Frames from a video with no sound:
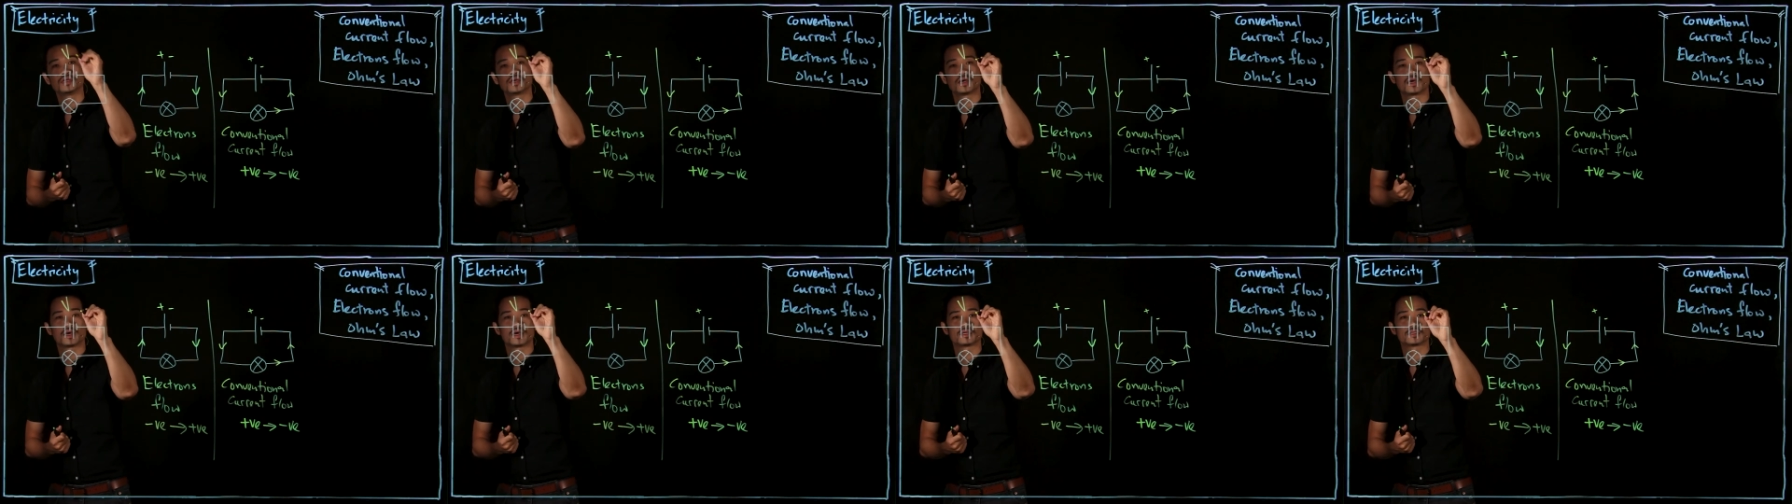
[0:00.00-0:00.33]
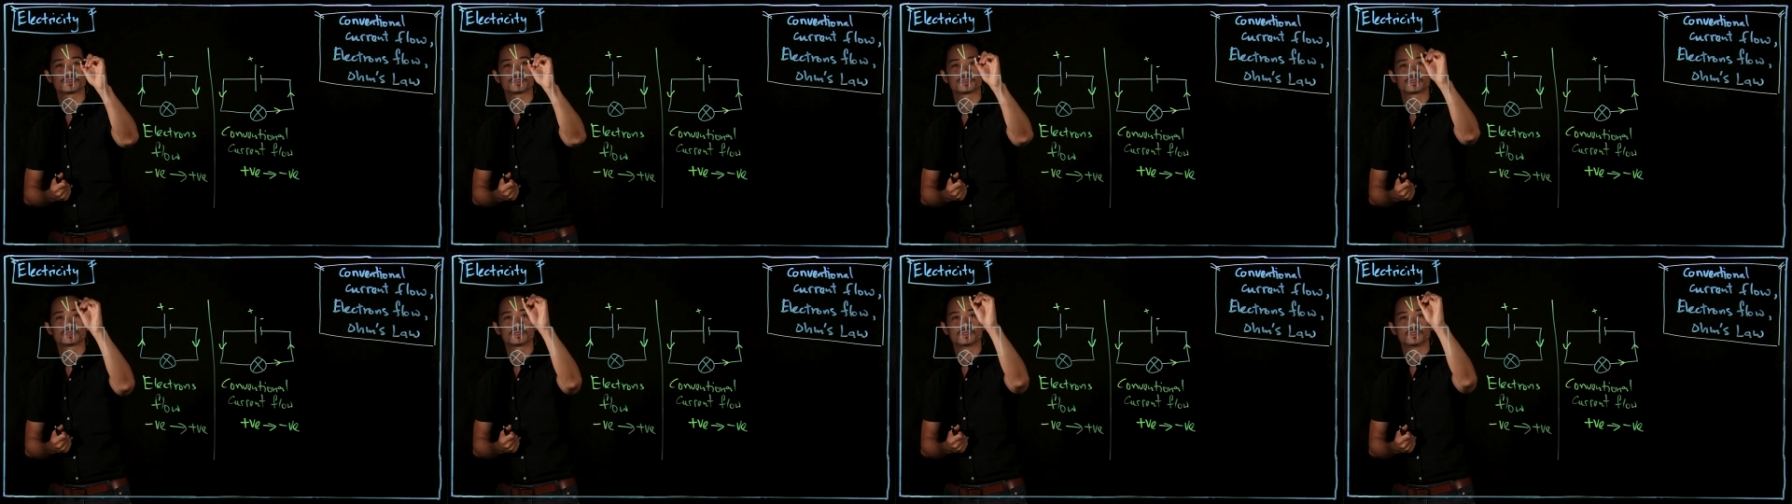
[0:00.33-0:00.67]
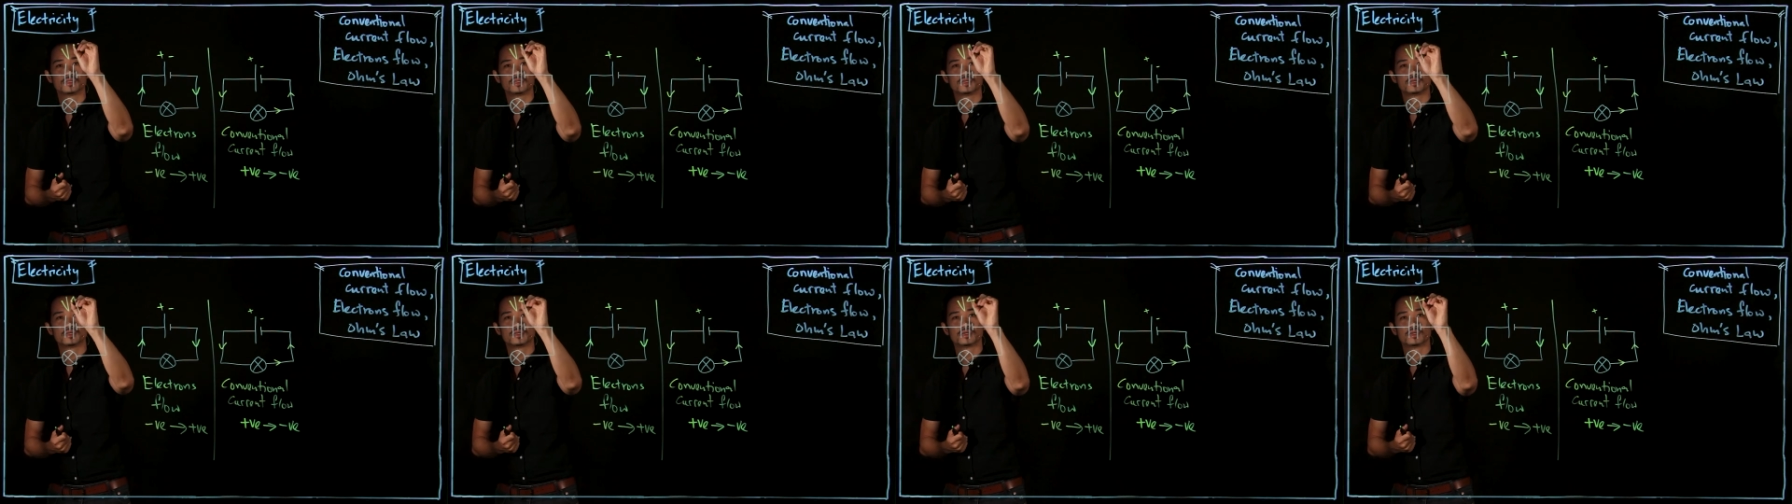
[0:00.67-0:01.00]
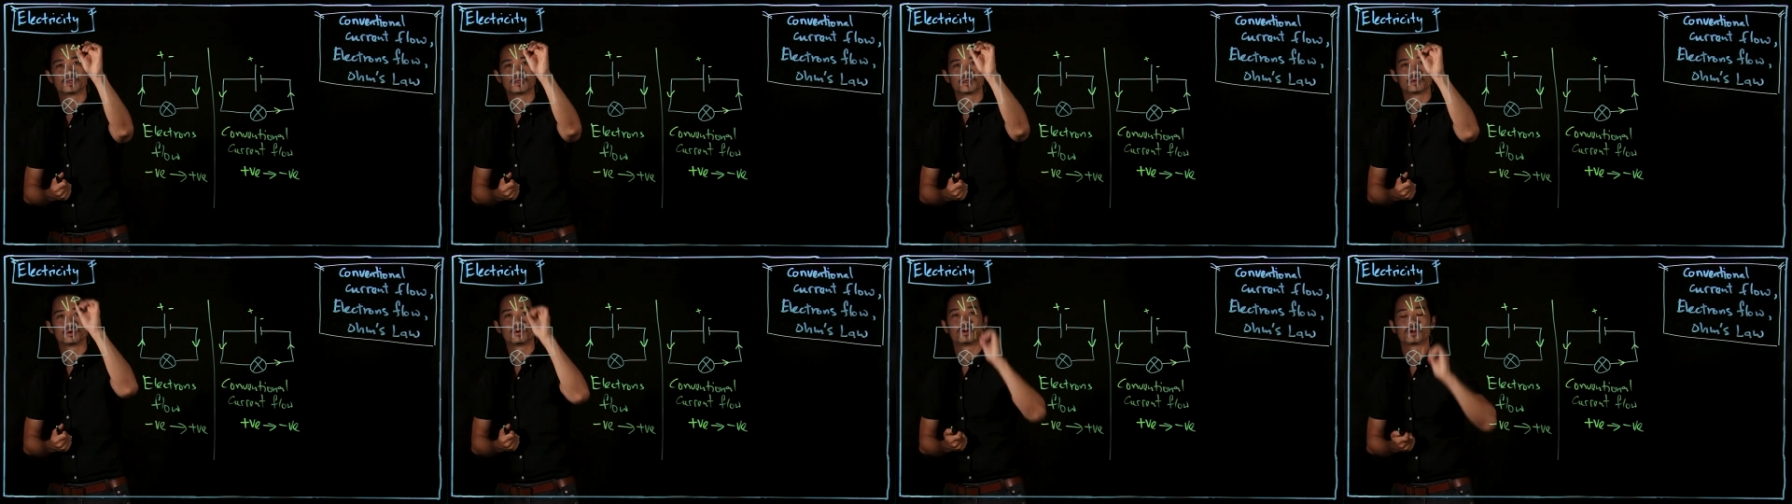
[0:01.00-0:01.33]
has
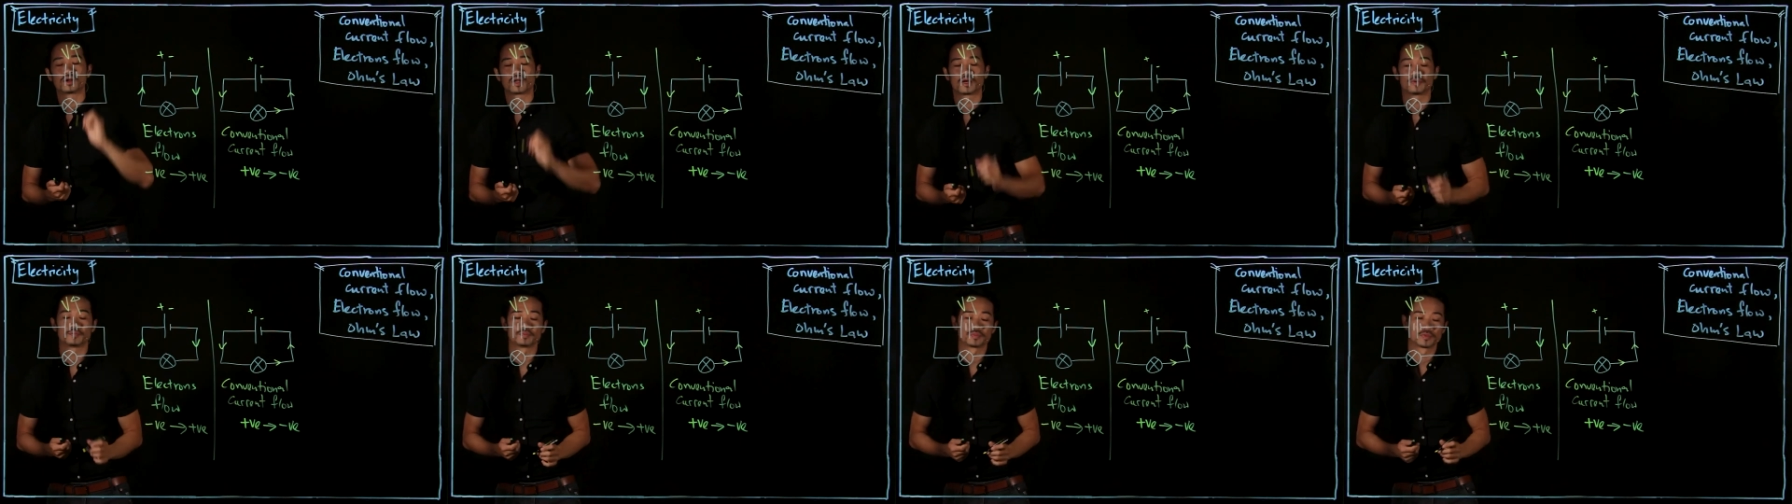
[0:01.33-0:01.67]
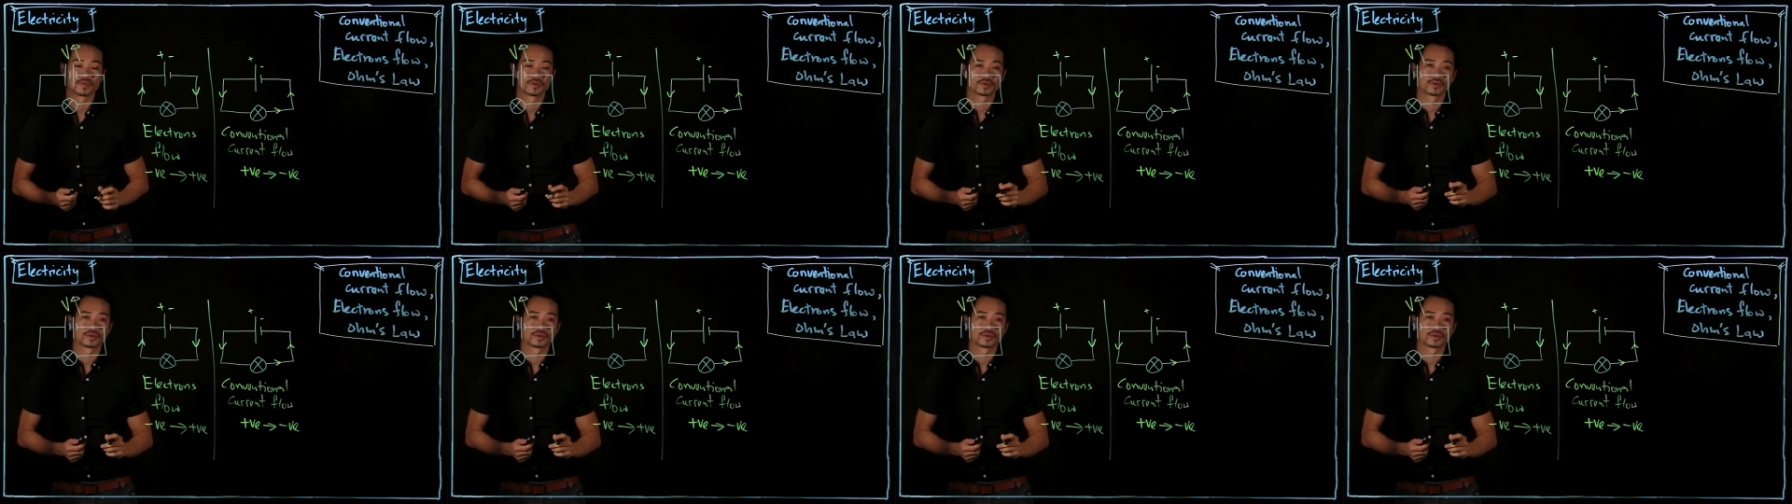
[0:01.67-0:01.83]
gone up.